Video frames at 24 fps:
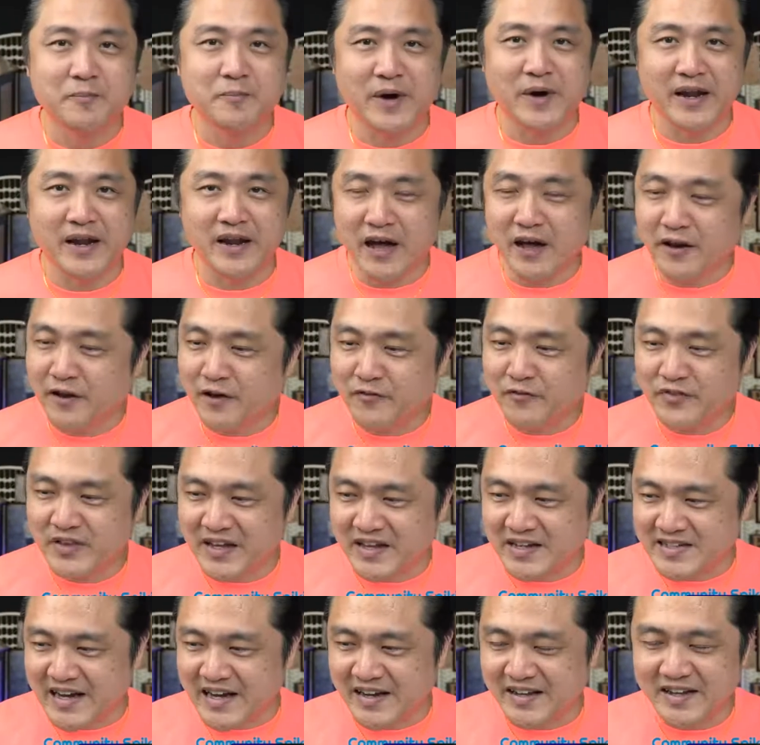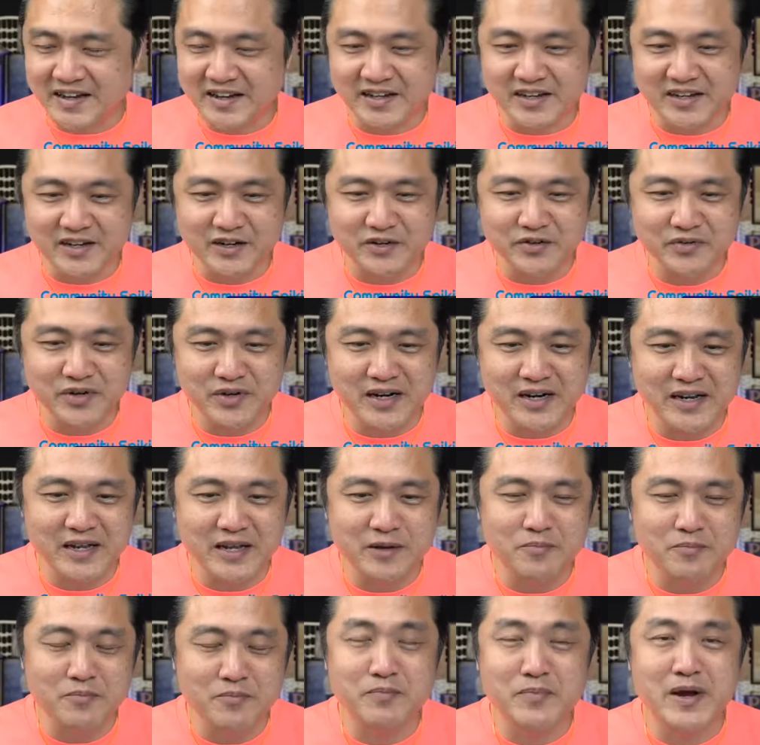But out of this article,
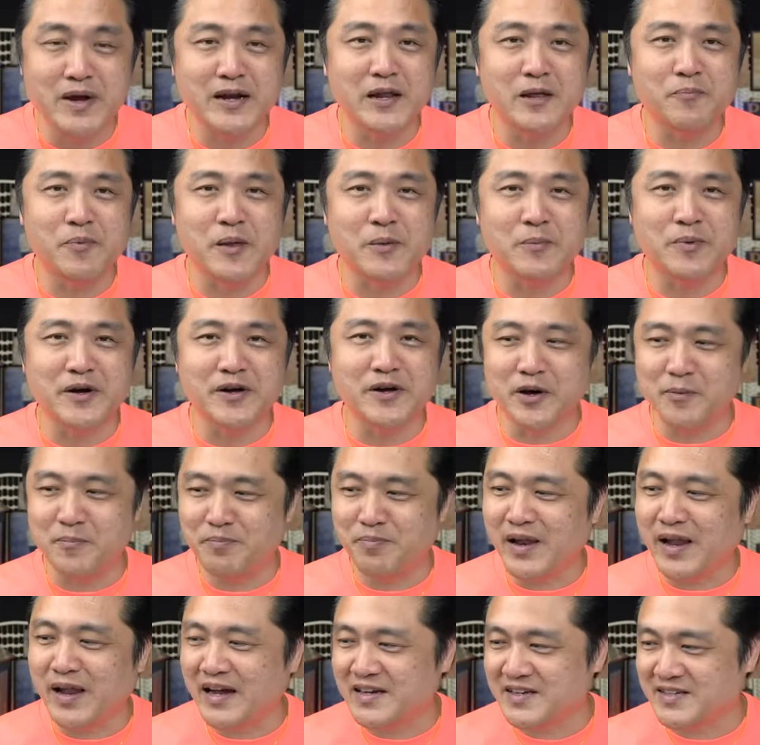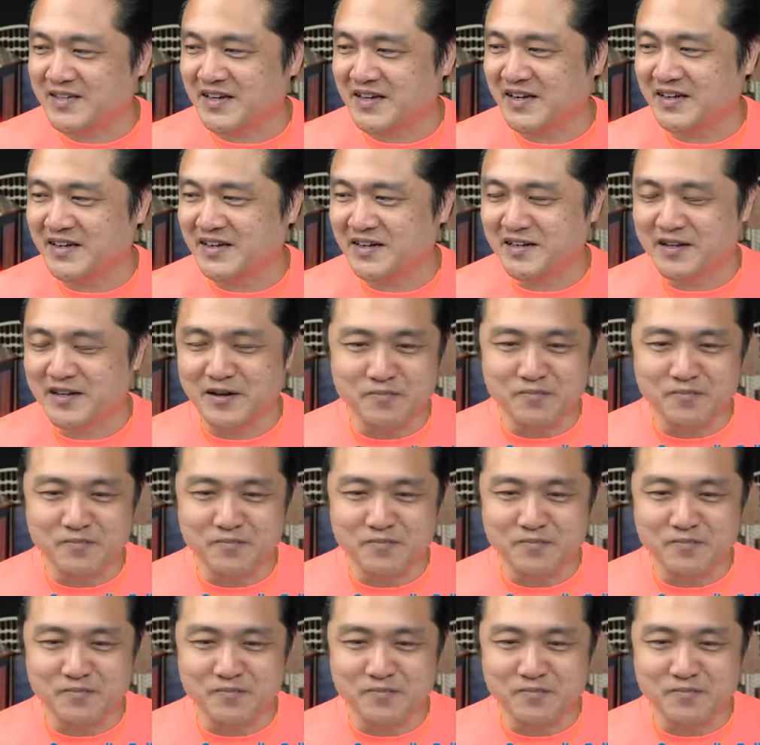really many people got blindsided.